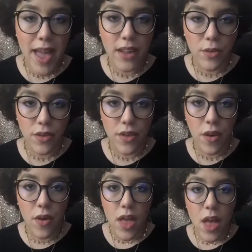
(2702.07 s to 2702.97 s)
manual,
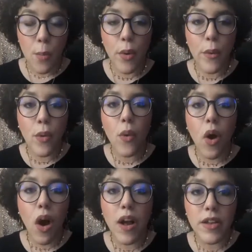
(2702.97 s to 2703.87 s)
though. But
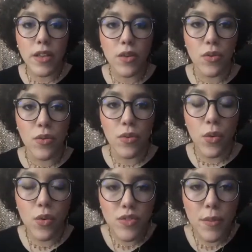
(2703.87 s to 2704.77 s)
who are you?
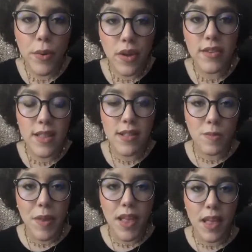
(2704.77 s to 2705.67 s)
Who's the person
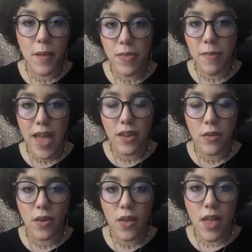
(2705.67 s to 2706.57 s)
that's picking up the
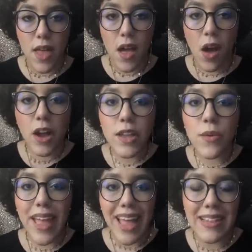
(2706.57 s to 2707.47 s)
manual? Are
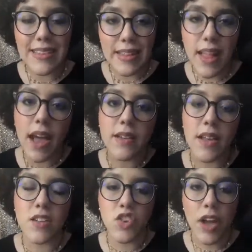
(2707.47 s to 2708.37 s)
you
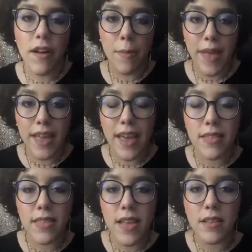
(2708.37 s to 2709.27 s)
hand-selecting,
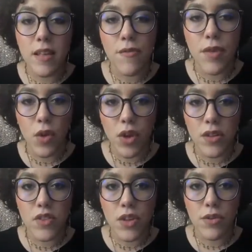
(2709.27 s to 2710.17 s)
cherry-picking the things that feel
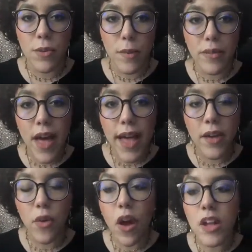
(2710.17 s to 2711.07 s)
good to you to
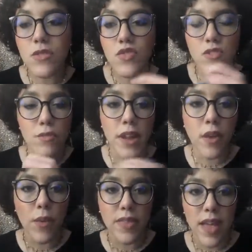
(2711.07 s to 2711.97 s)
apply, or are you just
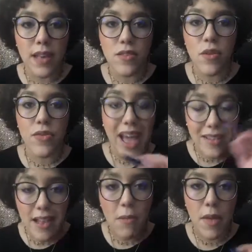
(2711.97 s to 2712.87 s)
running with it as though
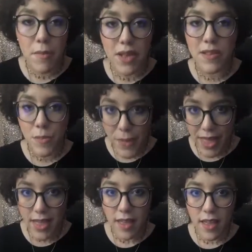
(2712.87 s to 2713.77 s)
that's how it must
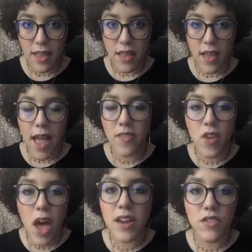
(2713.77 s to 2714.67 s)
be?
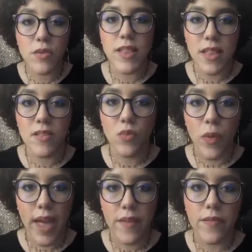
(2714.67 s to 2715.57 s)
I've got to do it this
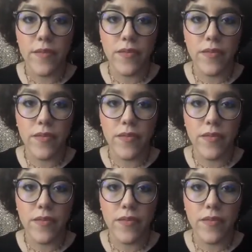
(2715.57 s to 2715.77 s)
way.